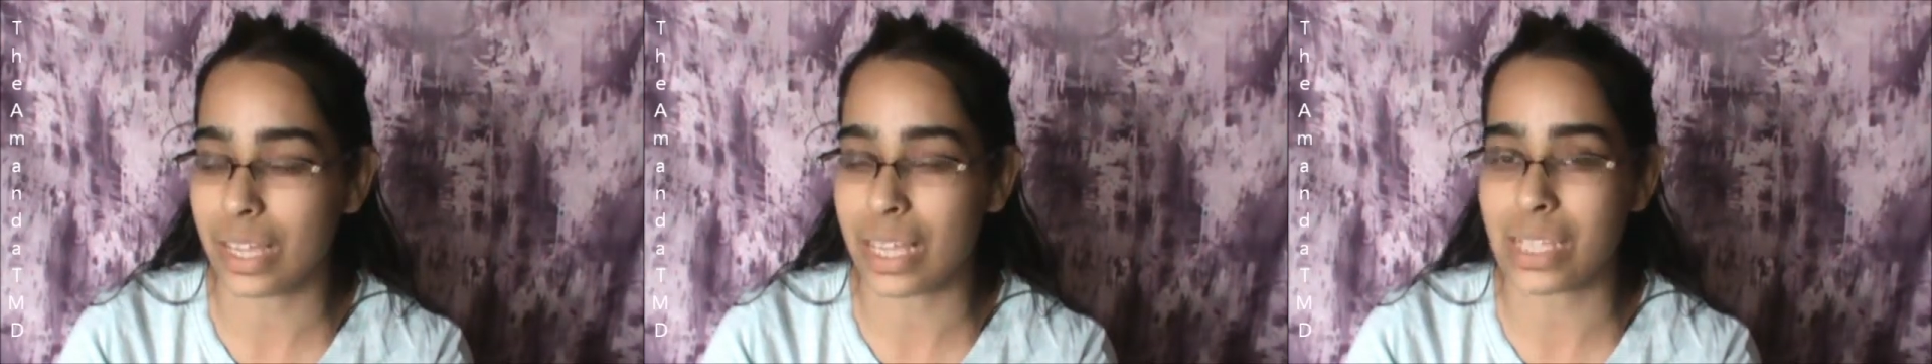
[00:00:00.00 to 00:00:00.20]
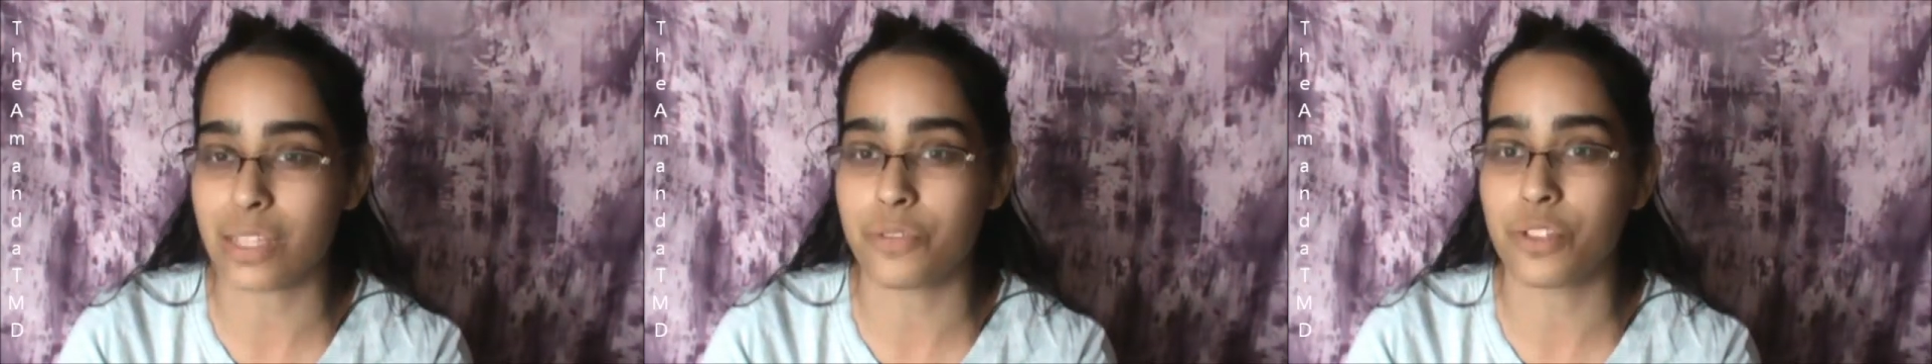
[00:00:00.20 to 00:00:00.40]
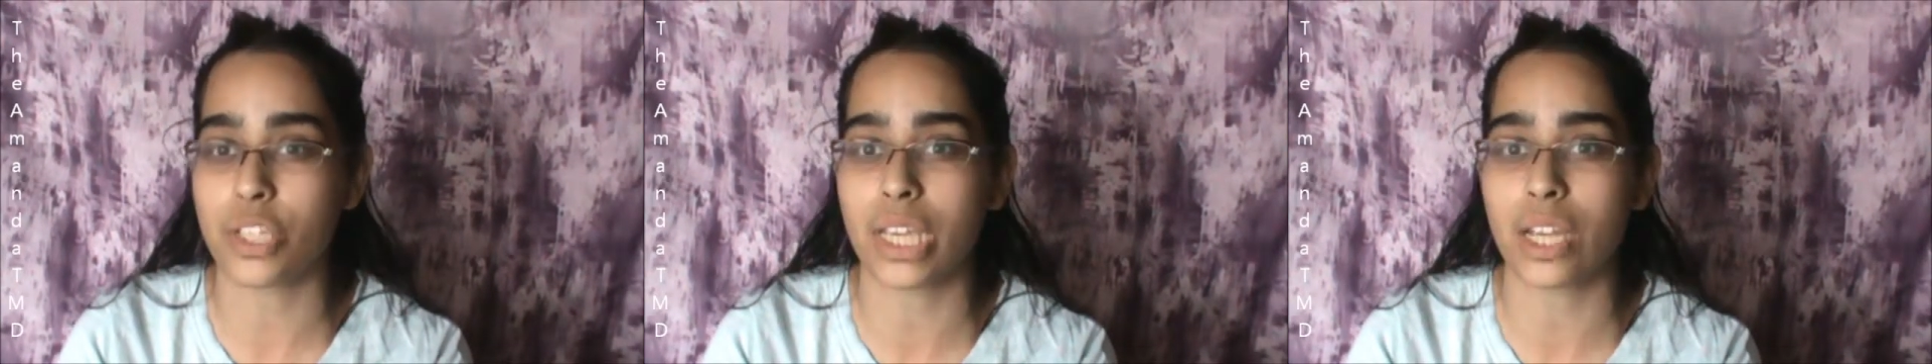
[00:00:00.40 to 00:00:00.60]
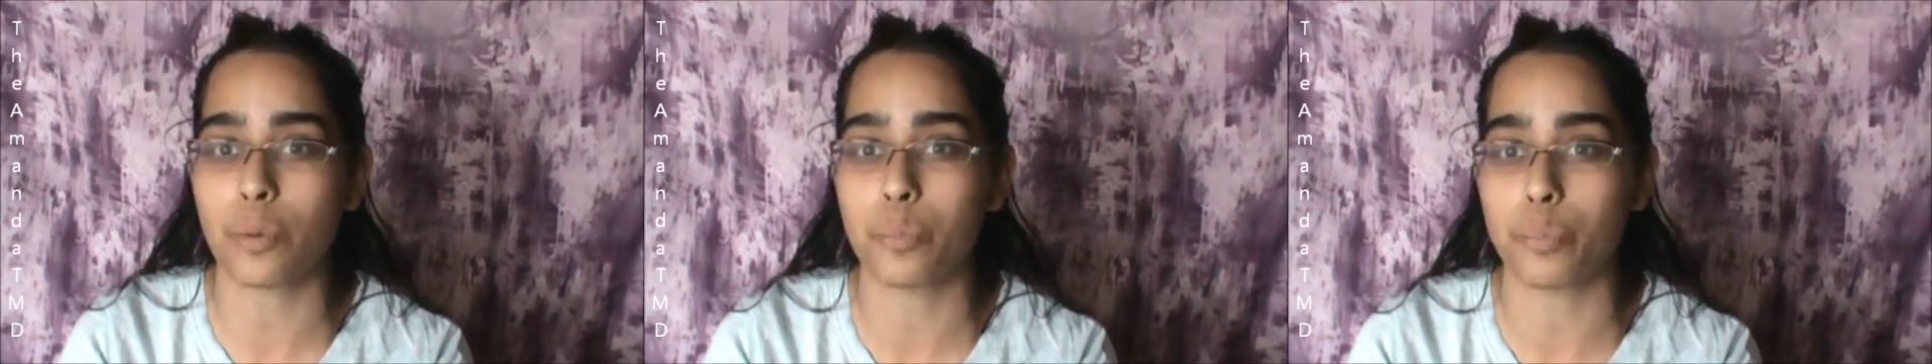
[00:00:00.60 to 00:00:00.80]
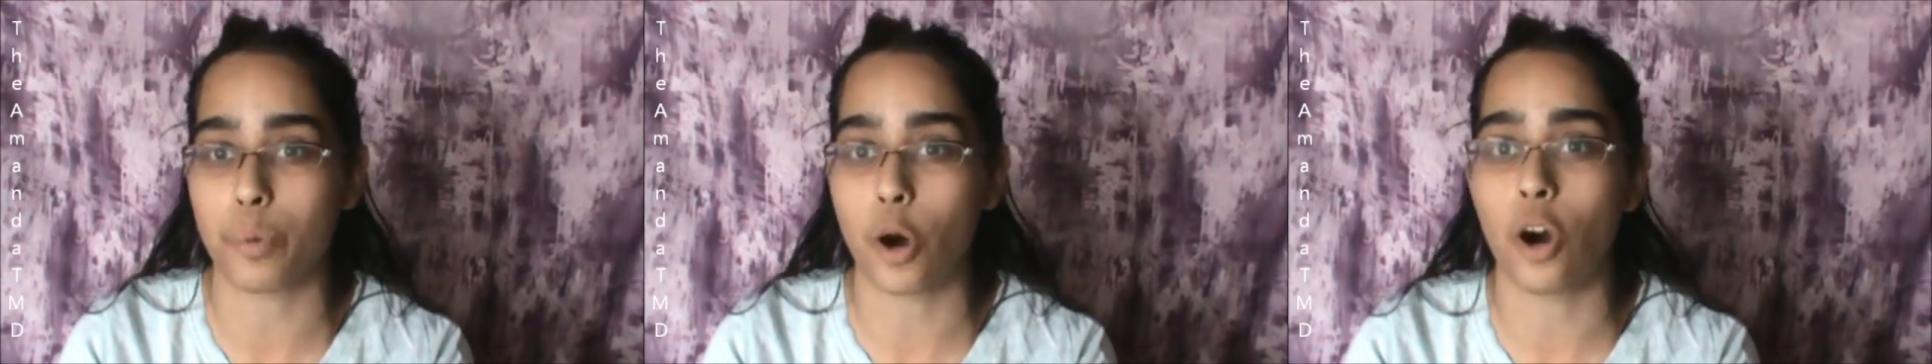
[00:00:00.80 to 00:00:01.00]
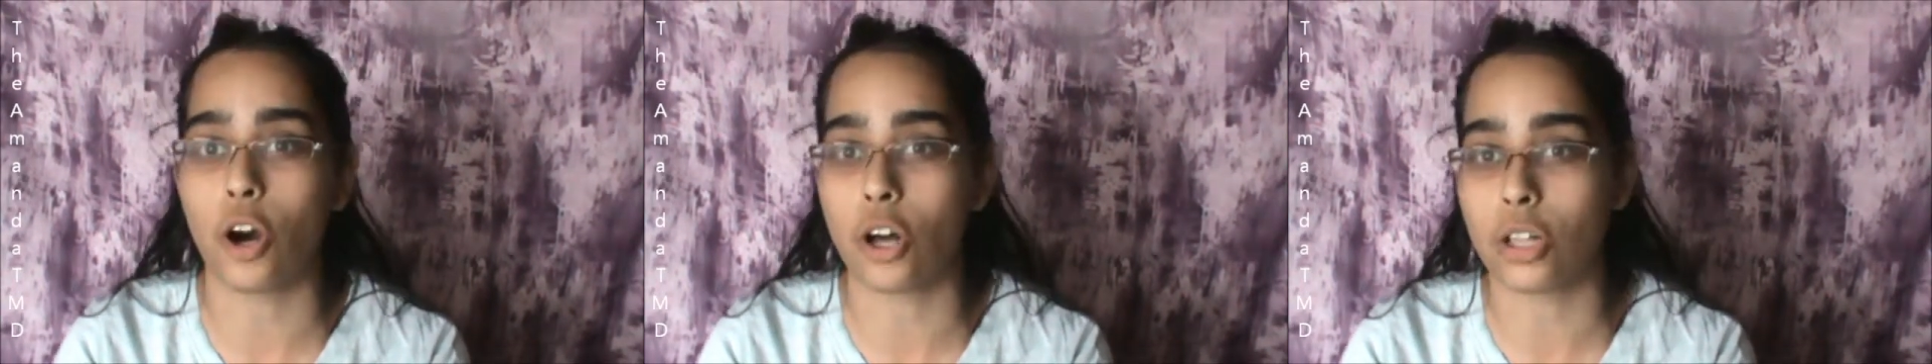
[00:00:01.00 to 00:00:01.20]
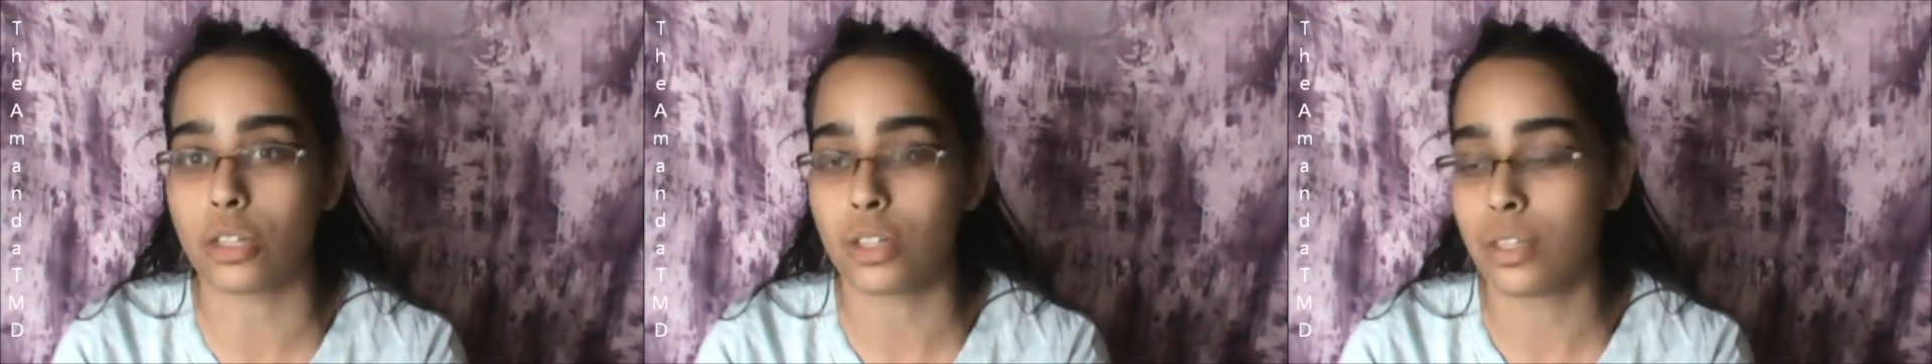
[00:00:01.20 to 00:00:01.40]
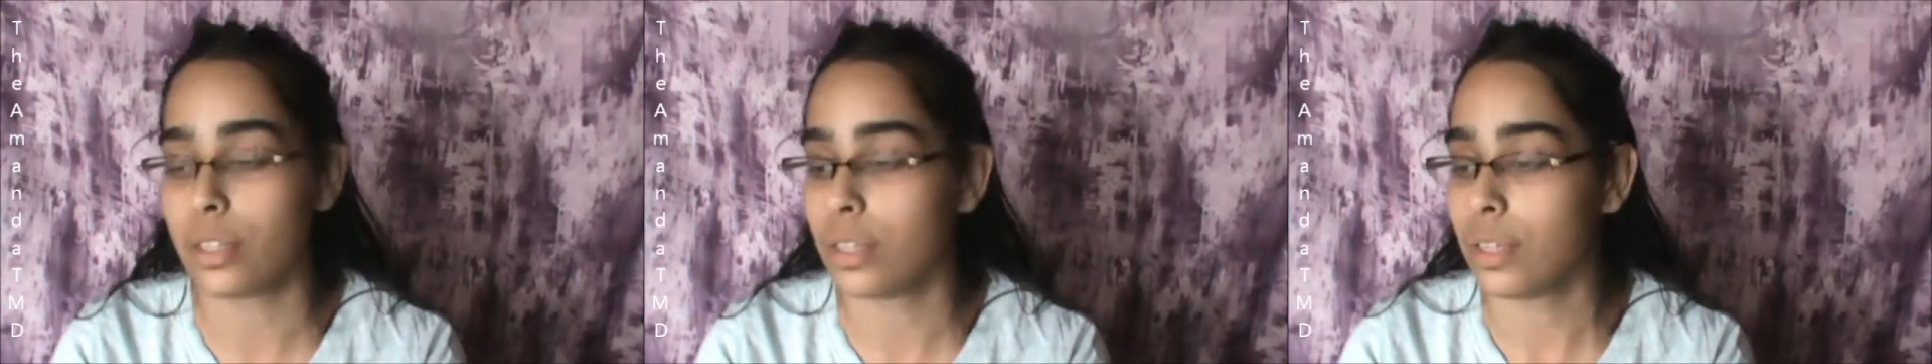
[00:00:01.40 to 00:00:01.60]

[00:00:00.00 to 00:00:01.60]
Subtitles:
guess if you take a ball